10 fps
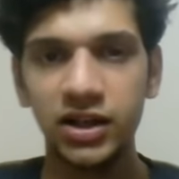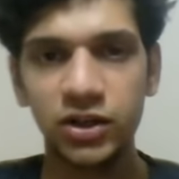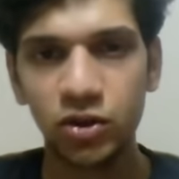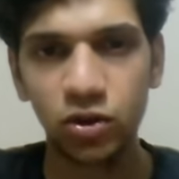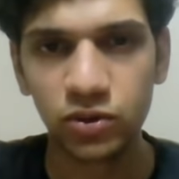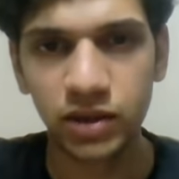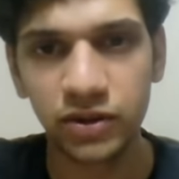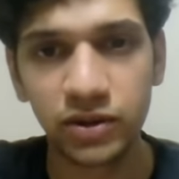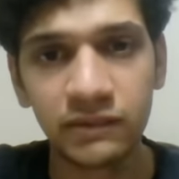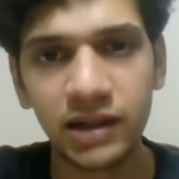You don't do that.
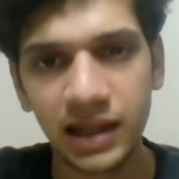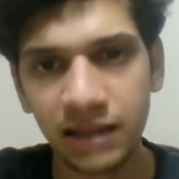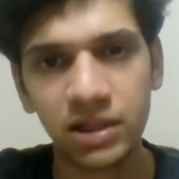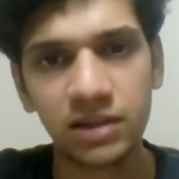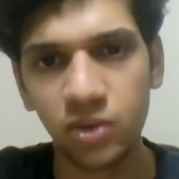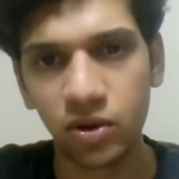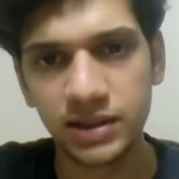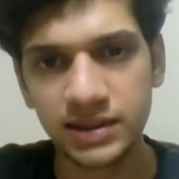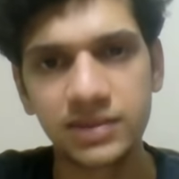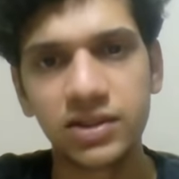You never label a mock
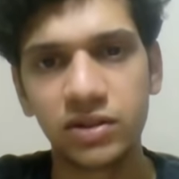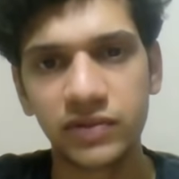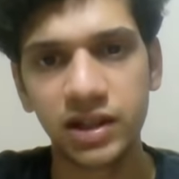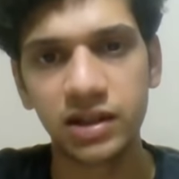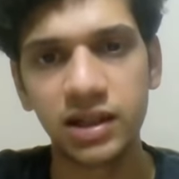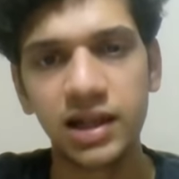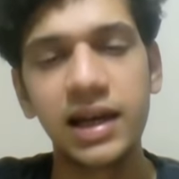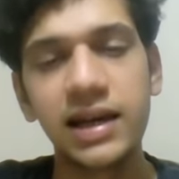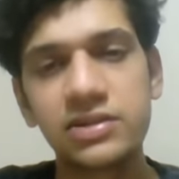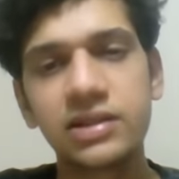as easy or difficult.
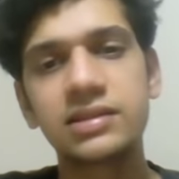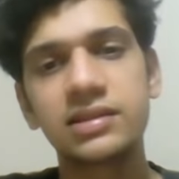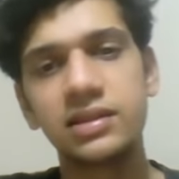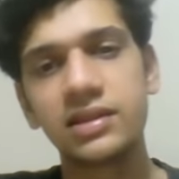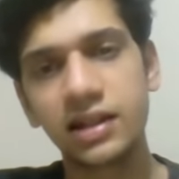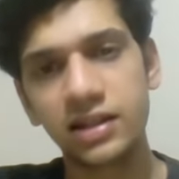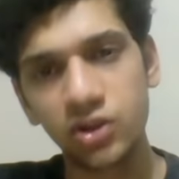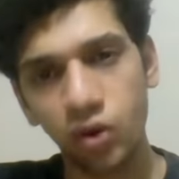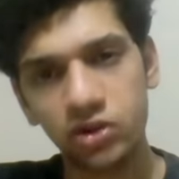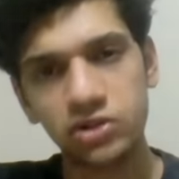It's just that
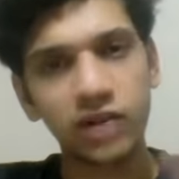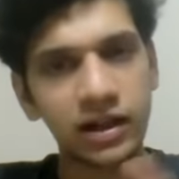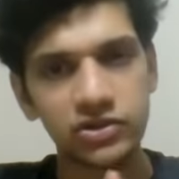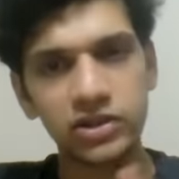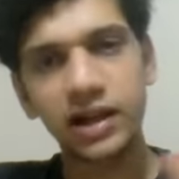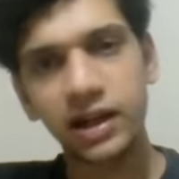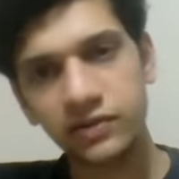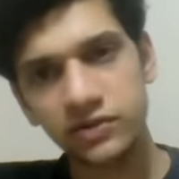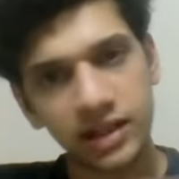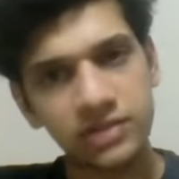your strategy kind
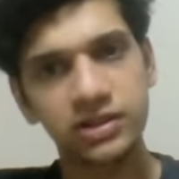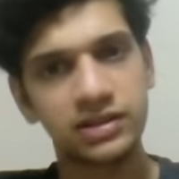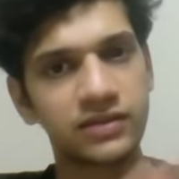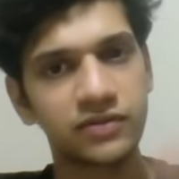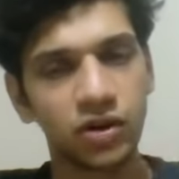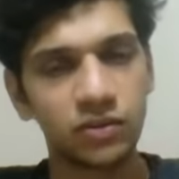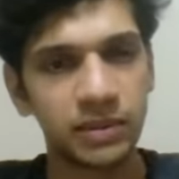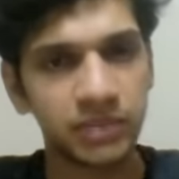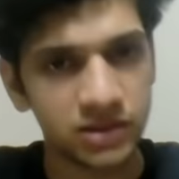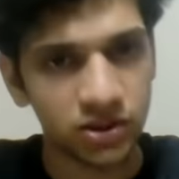of changes. If your
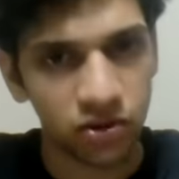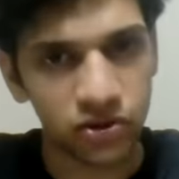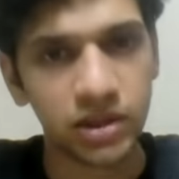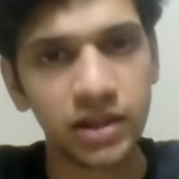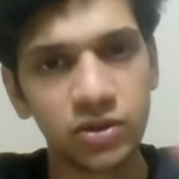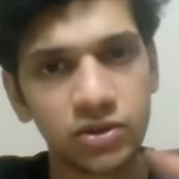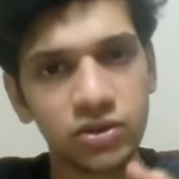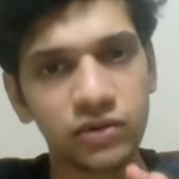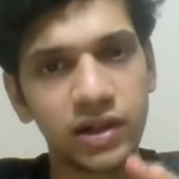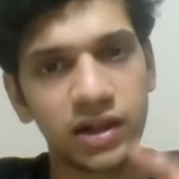paper has gone really good
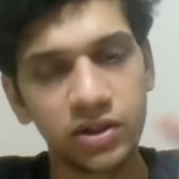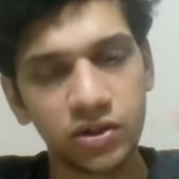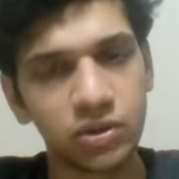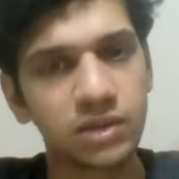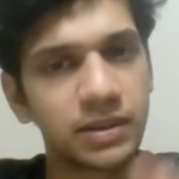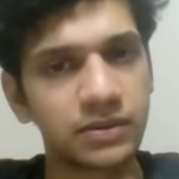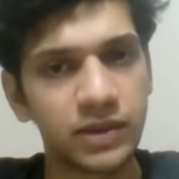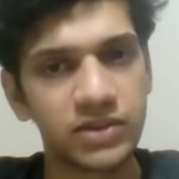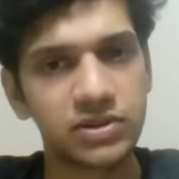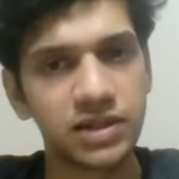so far and you know the paper
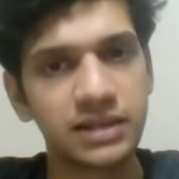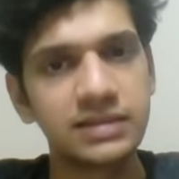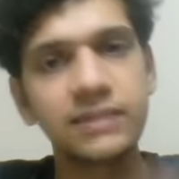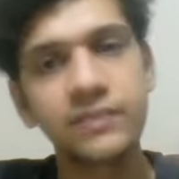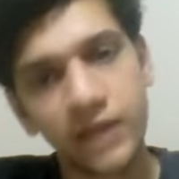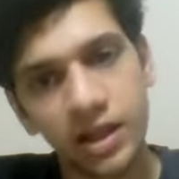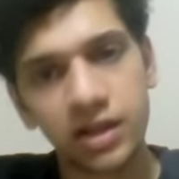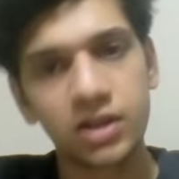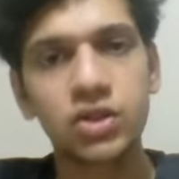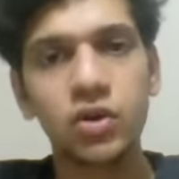questions are easy,
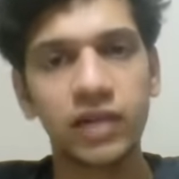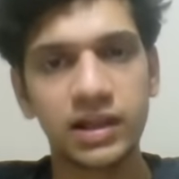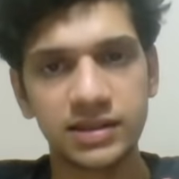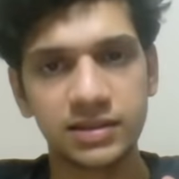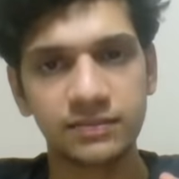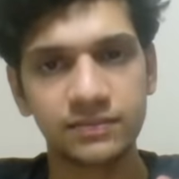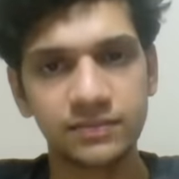go faster.